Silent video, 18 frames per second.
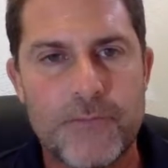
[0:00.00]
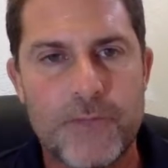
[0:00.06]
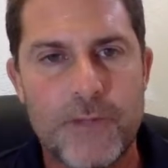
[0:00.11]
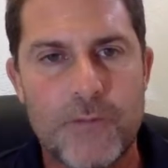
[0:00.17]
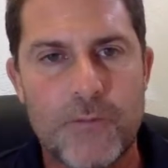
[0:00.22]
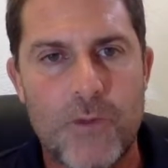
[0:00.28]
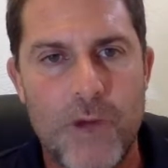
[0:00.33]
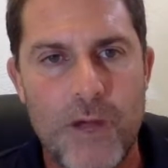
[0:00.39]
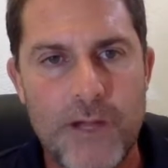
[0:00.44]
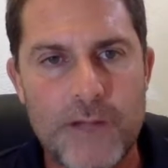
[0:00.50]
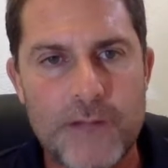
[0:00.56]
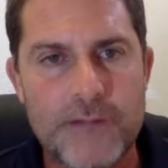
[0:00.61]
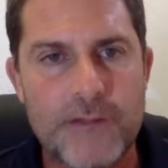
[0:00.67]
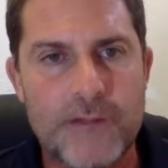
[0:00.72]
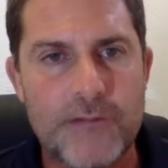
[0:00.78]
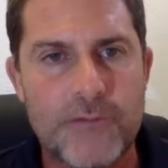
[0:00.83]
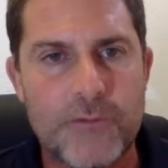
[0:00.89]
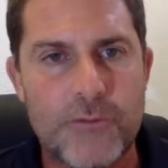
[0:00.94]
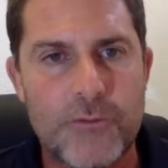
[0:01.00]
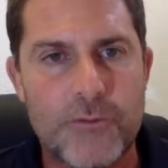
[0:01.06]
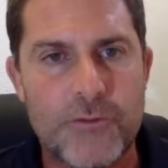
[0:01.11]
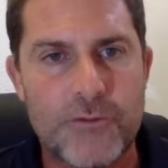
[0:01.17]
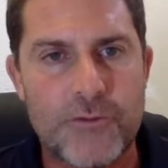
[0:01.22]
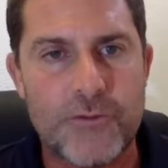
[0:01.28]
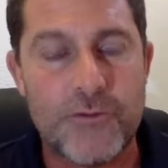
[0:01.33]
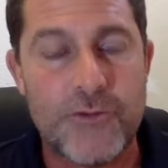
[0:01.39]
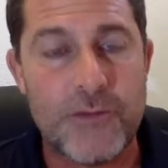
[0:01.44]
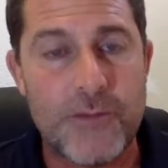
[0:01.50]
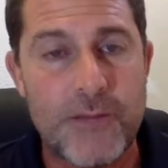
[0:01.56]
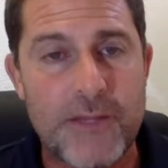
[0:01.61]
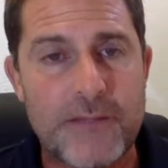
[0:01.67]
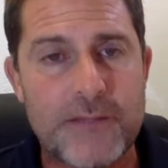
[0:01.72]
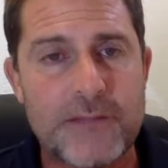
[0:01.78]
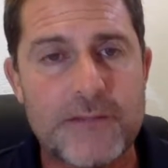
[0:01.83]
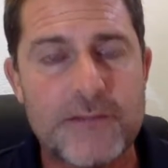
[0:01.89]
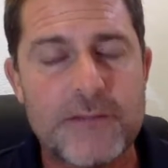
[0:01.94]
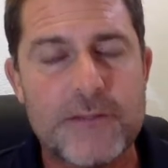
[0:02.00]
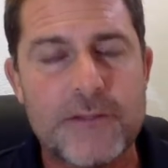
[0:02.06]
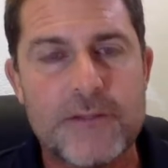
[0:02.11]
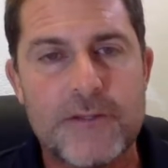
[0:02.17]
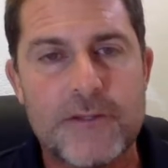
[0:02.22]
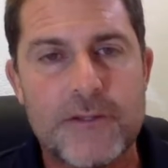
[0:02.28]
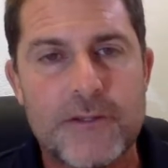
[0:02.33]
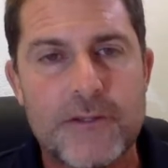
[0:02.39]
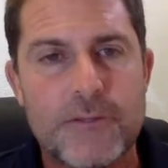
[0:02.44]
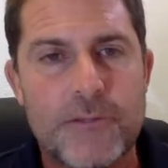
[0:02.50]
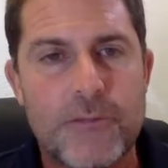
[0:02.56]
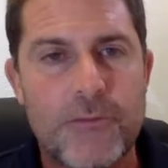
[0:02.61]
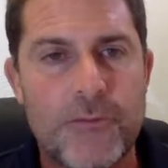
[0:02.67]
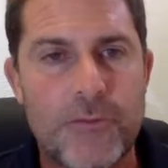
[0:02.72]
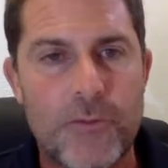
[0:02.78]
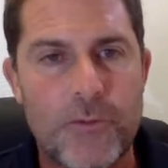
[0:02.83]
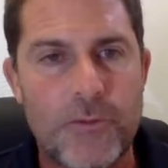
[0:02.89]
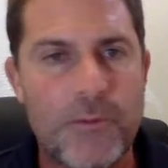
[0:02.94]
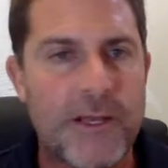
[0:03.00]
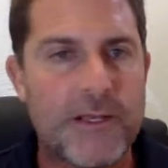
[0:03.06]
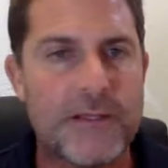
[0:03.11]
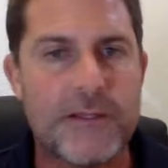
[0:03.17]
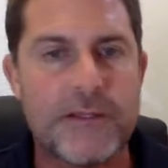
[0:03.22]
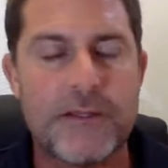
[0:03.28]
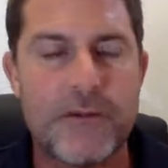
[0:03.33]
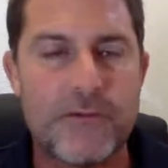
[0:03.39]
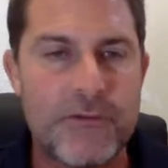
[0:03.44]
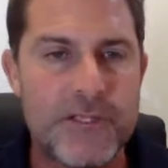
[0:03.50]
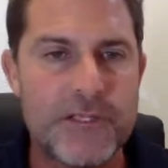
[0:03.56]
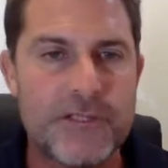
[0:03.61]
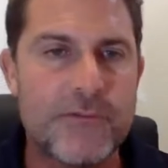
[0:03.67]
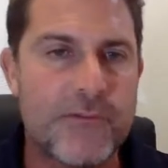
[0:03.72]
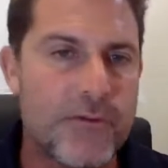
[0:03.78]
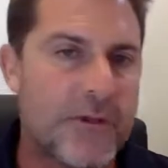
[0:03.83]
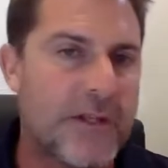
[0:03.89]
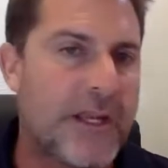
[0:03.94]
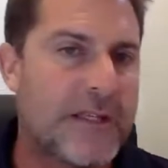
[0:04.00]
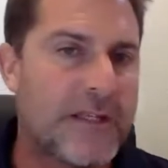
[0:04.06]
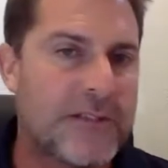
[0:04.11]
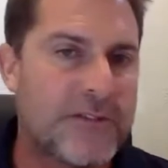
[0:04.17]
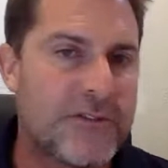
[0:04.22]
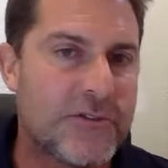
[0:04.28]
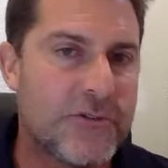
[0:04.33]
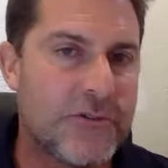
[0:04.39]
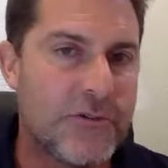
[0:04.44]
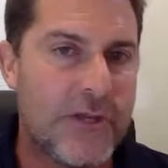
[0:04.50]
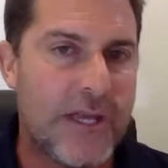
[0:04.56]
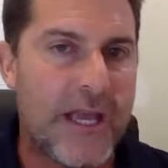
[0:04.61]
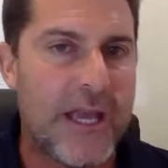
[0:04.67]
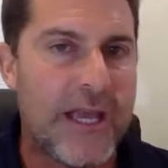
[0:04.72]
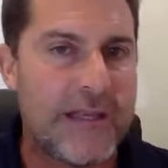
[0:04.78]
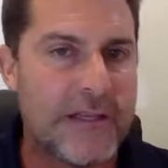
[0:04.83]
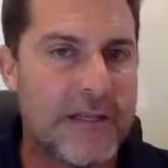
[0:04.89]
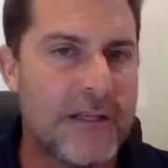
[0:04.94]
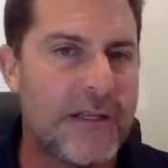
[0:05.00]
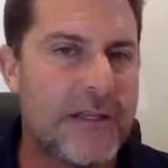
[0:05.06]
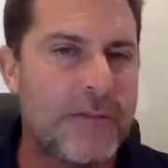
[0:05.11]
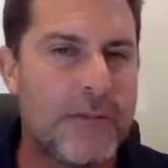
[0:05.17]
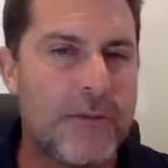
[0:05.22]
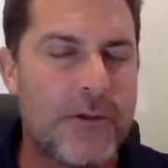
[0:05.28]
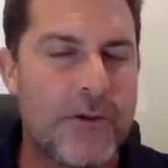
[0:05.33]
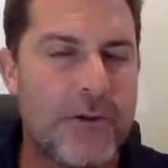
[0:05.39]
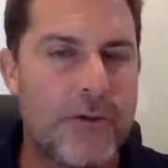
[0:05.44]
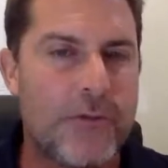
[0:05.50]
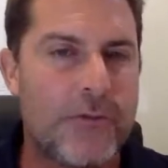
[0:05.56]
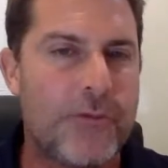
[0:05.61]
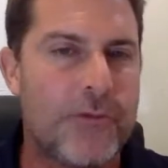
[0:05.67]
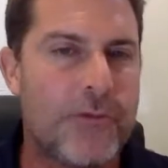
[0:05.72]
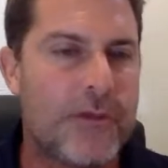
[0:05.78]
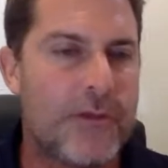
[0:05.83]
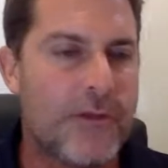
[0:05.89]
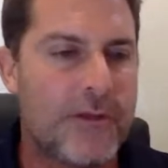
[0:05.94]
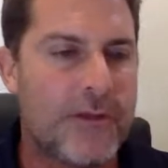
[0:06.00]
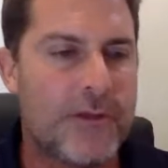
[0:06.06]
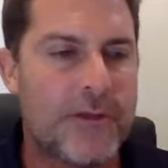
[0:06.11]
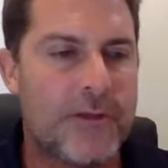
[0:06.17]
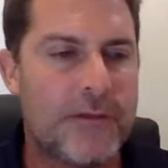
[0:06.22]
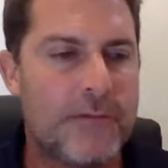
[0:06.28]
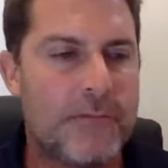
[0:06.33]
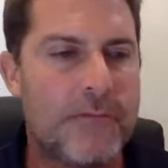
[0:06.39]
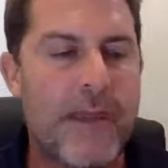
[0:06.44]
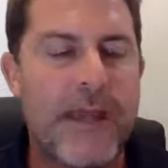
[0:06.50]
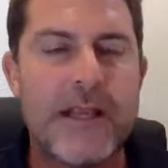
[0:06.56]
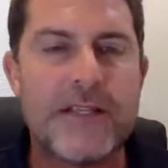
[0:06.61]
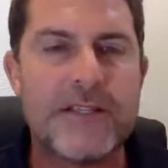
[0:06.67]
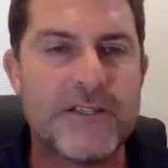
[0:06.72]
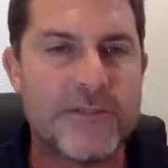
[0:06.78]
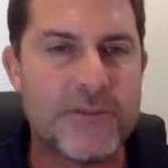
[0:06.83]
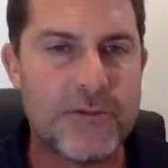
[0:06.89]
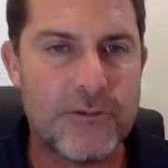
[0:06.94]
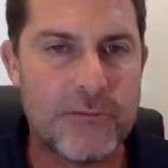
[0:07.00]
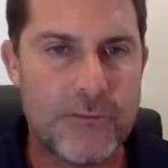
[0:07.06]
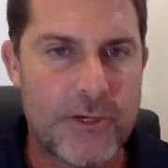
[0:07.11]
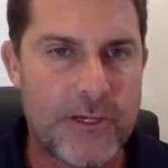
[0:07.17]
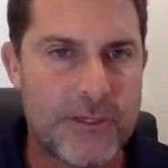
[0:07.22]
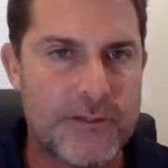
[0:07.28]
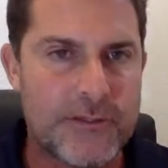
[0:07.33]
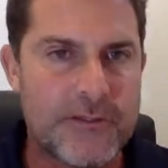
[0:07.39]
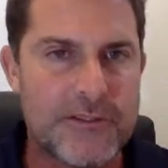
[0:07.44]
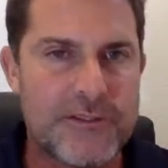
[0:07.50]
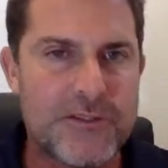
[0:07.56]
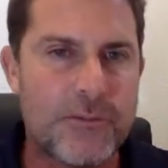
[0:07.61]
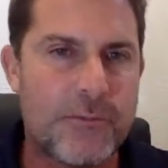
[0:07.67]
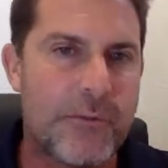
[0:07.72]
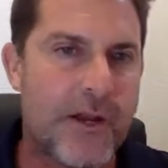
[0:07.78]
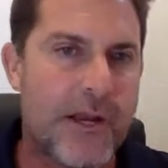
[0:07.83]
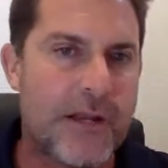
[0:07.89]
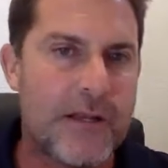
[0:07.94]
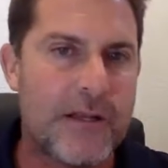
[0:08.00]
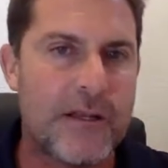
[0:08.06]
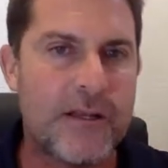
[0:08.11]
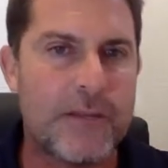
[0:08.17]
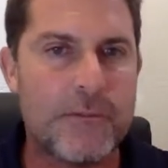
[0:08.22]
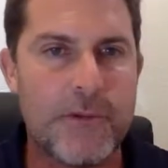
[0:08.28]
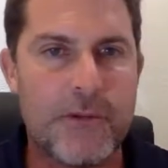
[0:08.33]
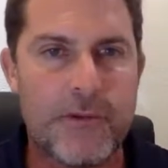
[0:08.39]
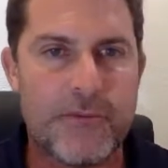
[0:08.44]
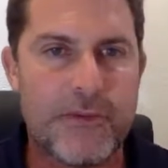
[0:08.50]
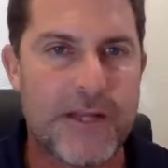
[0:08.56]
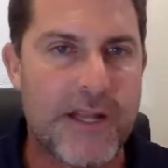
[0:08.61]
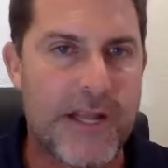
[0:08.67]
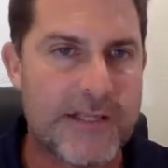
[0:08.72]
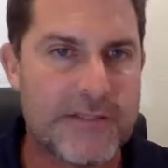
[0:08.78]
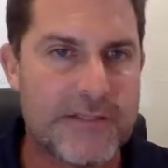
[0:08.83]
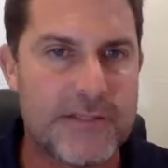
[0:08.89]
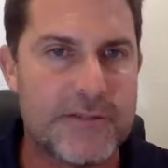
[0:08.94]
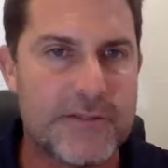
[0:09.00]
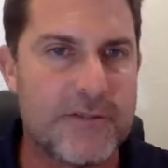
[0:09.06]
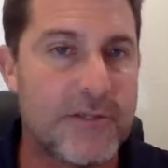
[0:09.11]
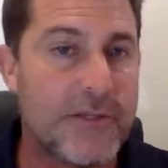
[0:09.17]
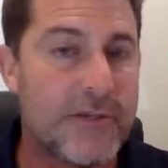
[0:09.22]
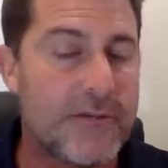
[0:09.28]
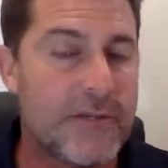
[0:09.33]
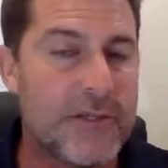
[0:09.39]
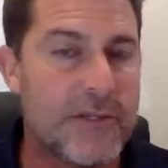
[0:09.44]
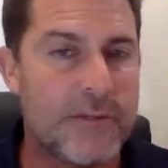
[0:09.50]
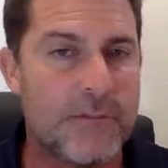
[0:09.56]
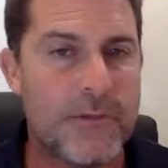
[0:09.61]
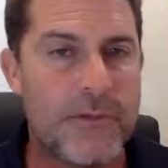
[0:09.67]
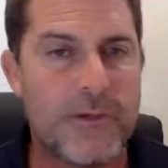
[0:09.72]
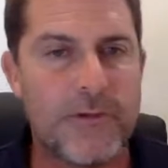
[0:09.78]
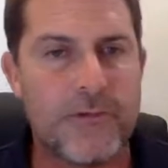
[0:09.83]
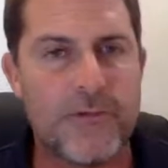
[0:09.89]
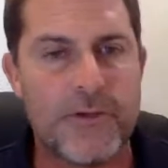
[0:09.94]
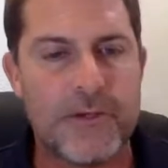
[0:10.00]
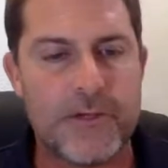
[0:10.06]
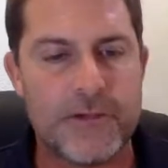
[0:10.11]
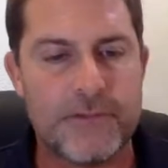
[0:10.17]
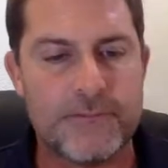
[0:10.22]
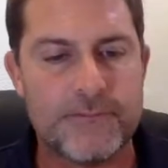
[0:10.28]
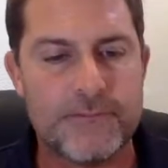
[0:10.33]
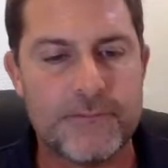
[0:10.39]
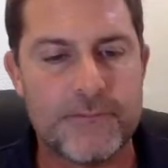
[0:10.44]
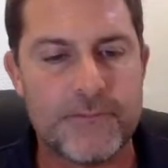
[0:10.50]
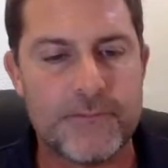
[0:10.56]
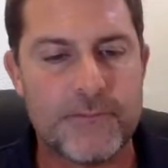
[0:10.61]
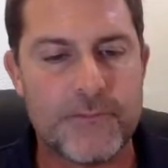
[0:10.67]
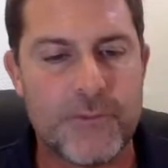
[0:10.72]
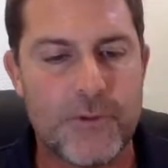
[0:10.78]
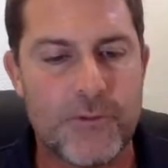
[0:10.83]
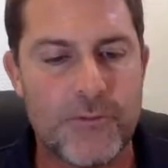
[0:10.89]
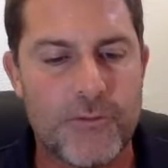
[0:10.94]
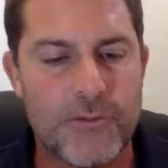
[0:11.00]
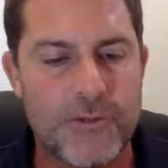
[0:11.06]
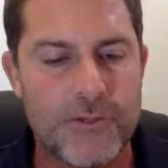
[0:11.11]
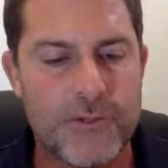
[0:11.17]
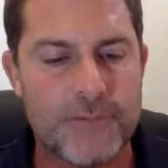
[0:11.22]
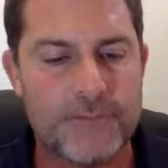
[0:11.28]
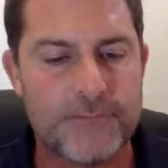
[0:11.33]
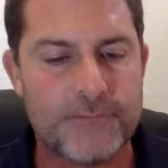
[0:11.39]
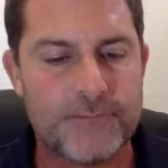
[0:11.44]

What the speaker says: wine for 3 months before we blend it. And the reason for that is to add a little bit of balance to the wine, just to break a little bit of the acid, to give a little bit of a